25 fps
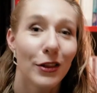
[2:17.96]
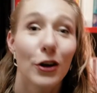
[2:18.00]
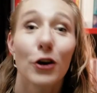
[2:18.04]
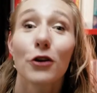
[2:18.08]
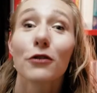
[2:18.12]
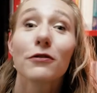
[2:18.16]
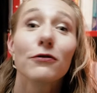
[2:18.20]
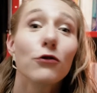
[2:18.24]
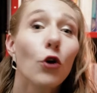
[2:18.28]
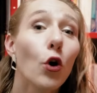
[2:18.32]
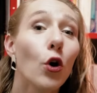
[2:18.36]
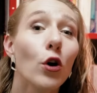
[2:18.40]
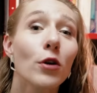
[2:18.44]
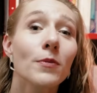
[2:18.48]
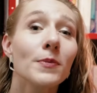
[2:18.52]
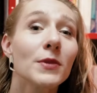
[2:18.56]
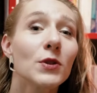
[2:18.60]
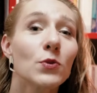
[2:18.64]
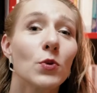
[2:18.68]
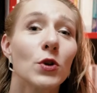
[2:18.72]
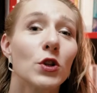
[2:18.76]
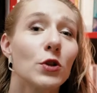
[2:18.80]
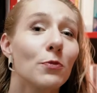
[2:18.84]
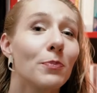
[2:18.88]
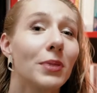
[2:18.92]
There are
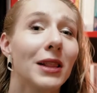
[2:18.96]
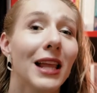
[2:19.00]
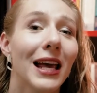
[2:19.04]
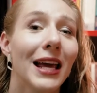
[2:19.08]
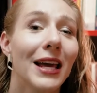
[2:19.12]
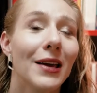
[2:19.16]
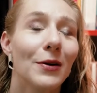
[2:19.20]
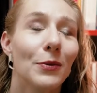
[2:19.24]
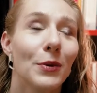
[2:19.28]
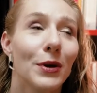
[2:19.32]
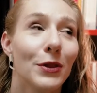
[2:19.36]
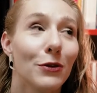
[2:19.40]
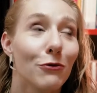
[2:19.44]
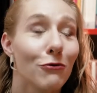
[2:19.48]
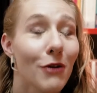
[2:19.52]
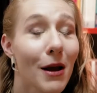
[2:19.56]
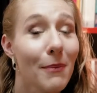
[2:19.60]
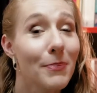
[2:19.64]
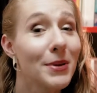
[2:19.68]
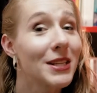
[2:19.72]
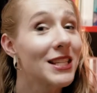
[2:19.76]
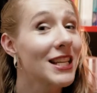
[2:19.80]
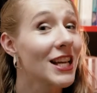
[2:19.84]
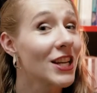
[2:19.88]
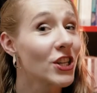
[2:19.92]
forms which play with
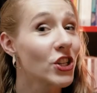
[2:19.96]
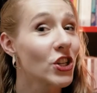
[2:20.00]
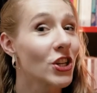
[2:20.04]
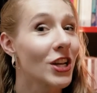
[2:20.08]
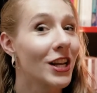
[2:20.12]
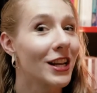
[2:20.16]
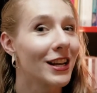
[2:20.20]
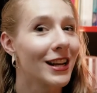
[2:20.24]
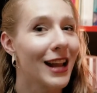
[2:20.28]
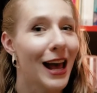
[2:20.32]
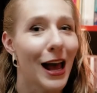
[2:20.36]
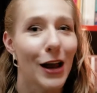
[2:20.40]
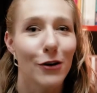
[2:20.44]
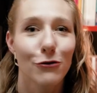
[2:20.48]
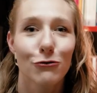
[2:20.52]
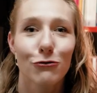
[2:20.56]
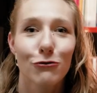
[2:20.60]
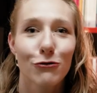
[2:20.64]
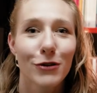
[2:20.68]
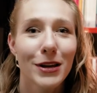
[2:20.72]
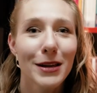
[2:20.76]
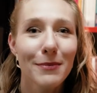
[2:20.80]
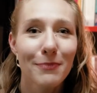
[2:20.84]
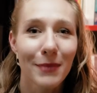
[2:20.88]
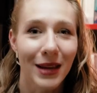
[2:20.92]
repetition and
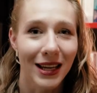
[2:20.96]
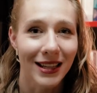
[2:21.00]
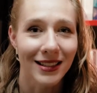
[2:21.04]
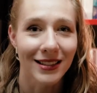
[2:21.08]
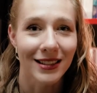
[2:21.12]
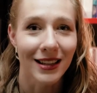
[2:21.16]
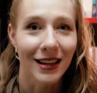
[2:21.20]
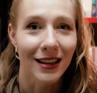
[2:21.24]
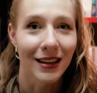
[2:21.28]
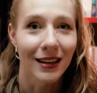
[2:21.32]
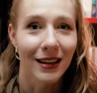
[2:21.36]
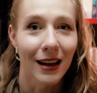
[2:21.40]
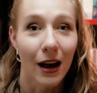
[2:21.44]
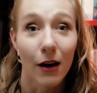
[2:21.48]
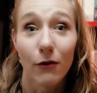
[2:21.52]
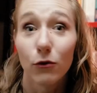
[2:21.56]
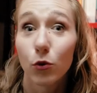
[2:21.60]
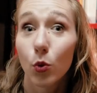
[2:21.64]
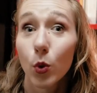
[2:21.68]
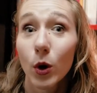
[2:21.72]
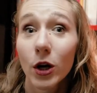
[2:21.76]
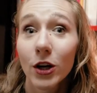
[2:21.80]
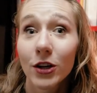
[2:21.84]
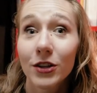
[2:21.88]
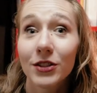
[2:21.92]
remixing of
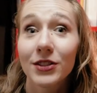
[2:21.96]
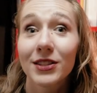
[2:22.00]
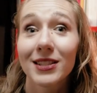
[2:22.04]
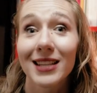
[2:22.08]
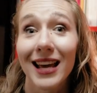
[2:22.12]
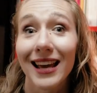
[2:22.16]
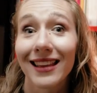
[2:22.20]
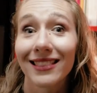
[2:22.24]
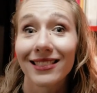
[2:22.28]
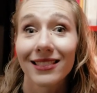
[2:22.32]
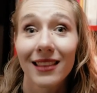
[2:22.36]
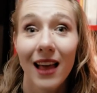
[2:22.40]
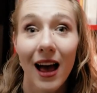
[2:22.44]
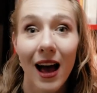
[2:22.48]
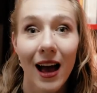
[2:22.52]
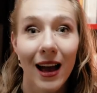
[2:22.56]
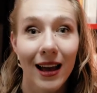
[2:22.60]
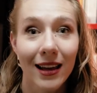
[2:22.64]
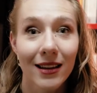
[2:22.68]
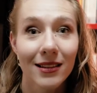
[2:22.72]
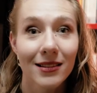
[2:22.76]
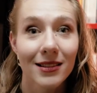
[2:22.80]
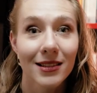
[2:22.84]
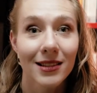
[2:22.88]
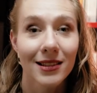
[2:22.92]
words and
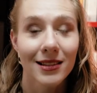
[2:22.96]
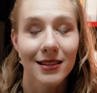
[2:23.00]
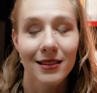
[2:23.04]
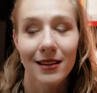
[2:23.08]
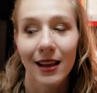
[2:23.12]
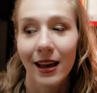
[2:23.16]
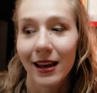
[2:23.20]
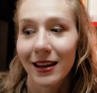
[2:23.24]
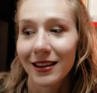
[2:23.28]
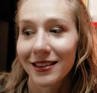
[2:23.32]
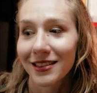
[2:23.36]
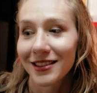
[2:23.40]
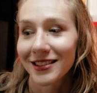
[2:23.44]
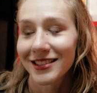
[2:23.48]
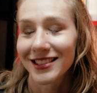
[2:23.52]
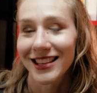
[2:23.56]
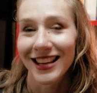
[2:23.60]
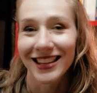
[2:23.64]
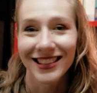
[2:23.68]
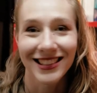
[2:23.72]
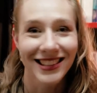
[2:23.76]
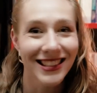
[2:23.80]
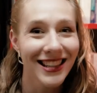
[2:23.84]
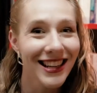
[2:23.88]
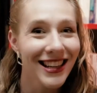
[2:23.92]
lines, like the
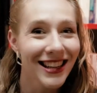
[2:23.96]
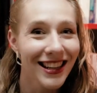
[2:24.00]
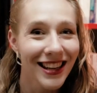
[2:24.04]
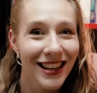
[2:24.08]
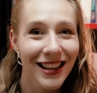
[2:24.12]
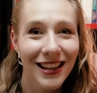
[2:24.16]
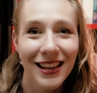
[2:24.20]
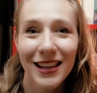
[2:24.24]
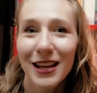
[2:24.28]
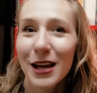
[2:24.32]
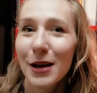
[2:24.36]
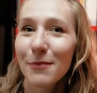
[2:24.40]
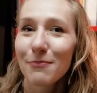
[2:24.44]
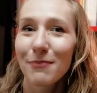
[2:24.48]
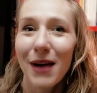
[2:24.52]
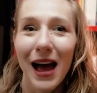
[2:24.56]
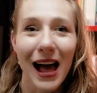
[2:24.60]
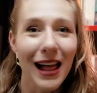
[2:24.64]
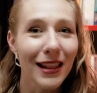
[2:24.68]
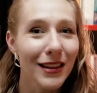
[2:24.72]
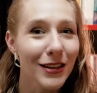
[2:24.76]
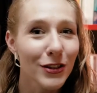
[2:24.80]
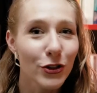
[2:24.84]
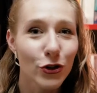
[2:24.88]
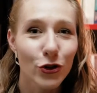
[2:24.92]
sestina,
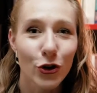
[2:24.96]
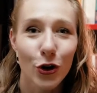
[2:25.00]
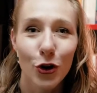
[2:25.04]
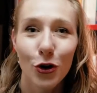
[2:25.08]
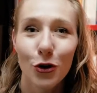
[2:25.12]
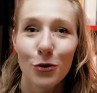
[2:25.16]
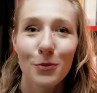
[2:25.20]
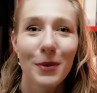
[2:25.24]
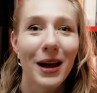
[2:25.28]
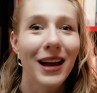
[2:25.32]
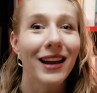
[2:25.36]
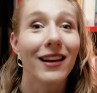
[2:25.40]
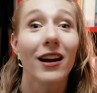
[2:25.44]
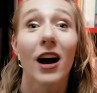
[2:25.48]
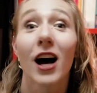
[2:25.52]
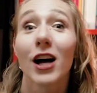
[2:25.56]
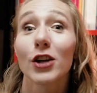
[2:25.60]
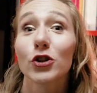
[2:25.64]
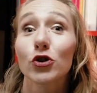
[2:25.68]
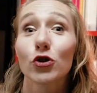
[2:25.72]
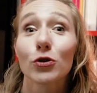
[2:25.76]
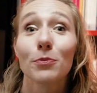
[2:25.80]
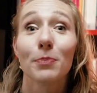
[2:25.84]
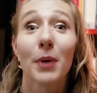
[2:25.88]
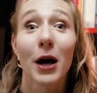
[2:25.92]
palindrome, and
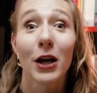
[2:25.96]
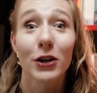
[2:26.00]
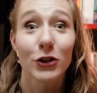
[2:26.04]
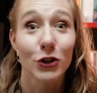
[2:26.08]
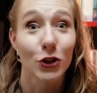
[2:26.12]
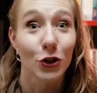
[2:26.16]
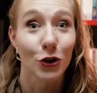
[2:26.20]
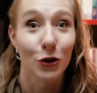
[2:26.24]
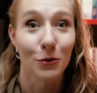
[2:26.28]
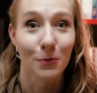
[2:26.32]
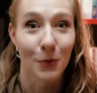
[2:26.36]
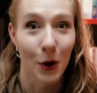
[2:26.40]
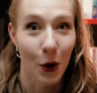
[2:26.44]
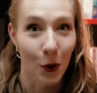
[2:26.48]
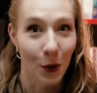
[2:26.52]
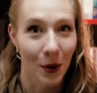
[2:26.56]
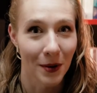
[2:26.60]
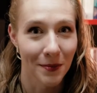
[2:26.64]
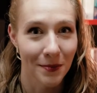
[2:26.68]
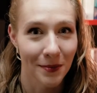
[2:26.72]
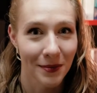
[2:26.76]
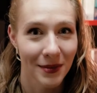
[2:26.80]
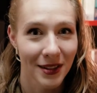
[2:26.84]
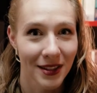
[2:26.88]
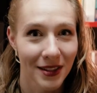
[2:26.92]
contrapuntal
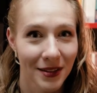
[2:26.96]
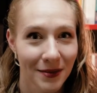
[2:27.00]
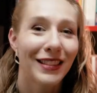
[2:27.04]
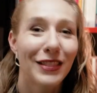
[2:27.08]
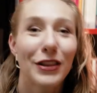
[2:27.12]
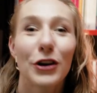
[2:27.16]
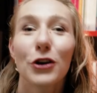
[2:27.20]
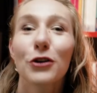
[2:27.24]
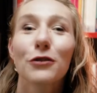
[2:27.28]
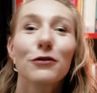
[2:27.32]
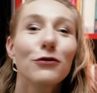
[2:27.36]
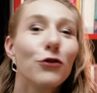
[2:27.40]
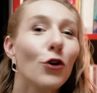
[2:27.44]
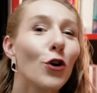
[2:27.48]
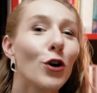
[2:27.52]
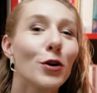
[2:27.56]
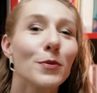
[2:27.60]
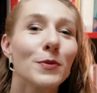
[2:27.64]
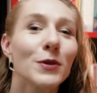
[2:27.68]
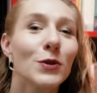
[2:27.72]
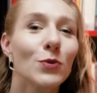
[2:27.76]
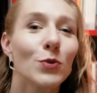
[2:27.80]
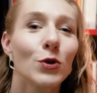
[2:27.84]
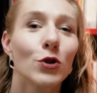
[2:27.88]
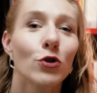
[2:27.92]
poems. There are
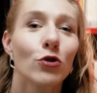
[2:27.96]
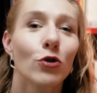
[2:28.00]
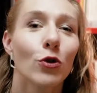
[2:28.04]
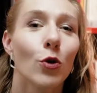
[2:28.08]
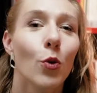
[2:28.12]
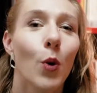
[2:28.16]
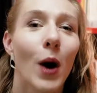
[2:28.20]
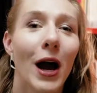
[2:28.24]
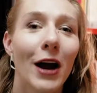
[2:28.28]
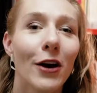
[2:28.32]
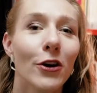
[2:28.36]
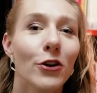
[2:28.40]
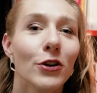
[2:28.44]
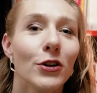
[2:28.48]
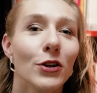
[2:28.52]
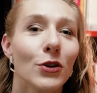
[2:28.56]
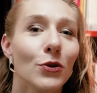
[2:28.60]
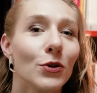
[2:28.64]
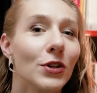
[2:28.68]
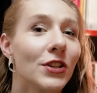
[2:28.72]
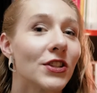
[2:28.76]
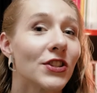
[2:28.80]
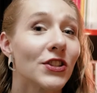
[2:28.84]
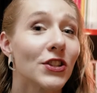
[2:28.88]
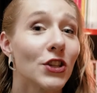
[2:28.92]
forms which require
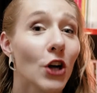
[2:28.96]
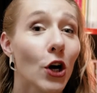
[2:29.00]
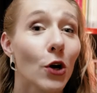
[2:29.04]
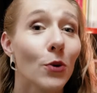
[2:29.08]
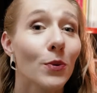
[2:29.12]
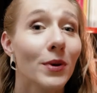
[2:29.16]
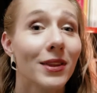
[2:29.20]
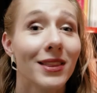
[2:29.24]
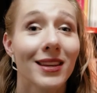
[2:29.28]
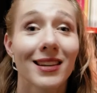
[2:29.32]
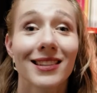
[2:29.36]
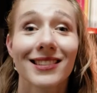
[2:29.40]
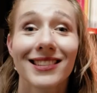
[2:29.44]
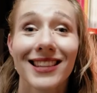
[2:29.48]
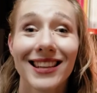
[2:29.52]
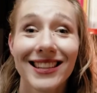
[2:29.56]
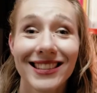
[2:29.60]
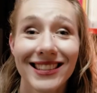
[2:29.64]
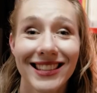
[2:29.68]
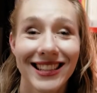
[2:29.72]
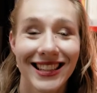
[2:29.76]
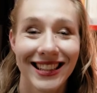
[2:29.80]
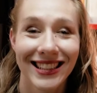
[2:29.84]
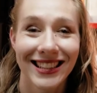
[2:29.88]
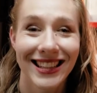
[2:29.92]
you to start with
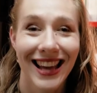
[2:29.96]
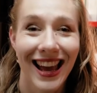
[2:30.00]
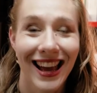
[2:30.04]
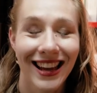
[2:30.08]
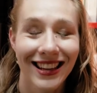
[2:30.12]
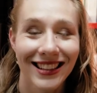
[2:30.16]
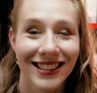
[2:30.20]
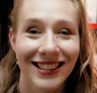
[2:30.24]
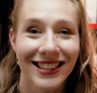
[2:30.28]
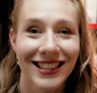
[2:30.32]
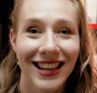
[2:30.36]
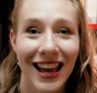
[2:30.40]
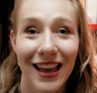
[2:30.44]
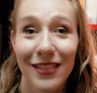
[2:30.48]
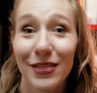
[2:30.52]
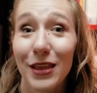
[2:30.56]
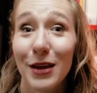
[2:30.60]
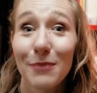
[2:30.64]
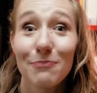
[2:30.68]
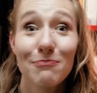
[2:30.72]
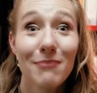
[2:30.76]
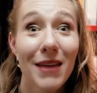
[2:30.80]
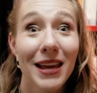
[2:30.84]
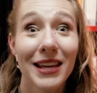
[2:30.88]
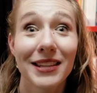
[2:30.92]
existing text and
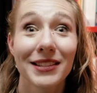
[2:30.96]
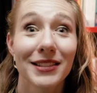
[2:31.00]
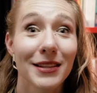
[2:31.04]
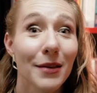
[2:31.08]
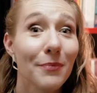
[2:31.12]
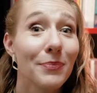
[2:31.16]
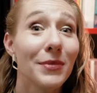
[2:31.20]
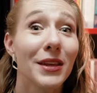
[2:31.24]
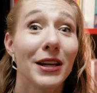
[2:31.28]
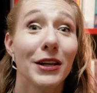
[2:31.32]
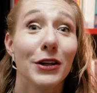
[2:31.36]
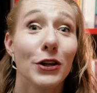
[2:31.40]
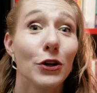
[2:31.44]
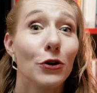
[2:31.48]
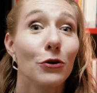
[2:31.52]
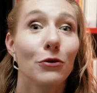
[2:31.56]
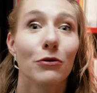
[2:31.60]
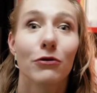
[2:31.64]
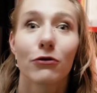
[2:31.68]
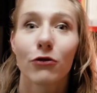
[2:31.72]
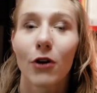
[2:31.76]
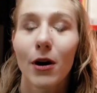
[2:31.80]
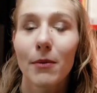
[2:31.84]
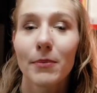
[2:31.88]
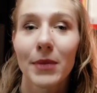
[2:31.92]
then make something new
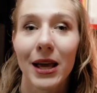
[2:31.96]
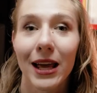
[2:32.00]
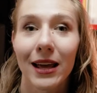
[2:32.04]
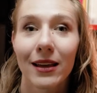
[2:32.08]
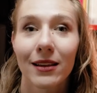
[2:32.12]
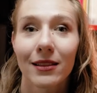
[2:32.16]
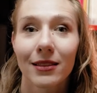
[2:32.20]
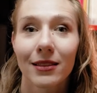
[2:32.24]
from it,